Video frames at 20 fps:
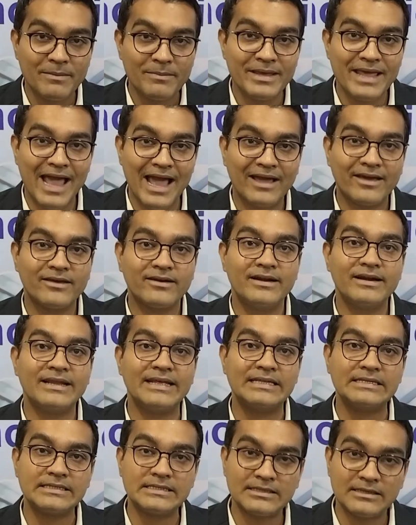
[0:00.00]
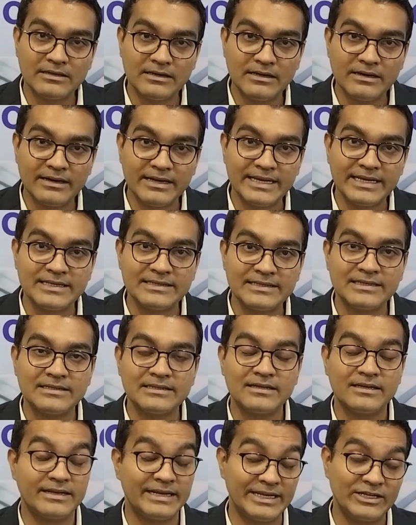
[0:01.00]
accurate in certain
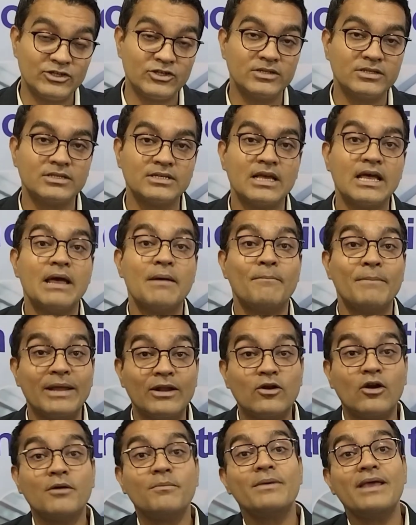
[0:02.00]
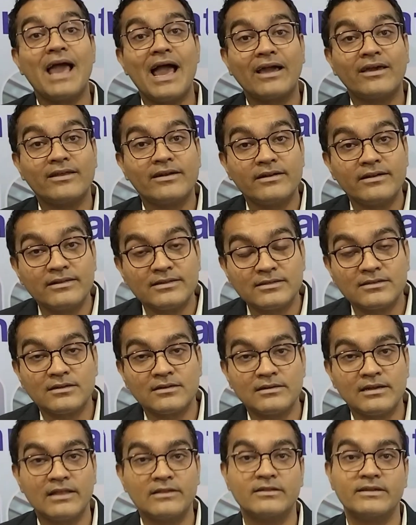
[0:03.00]
regions, may not be accurate in certain
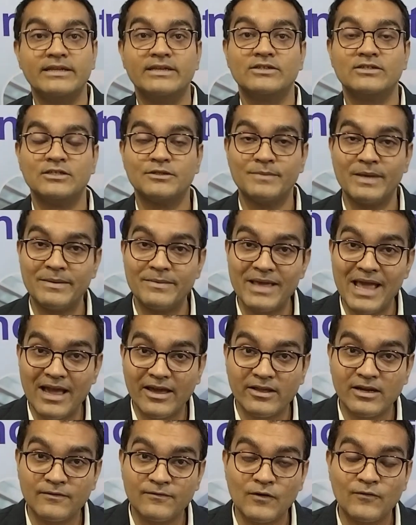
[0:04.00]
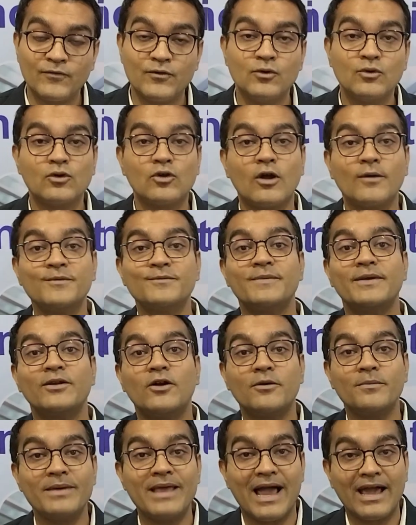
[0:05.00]
other regions, may be accurate for few crops, may not be
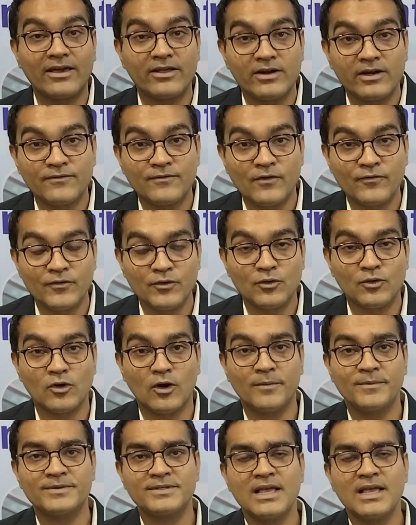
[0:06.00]
accurate for few crops.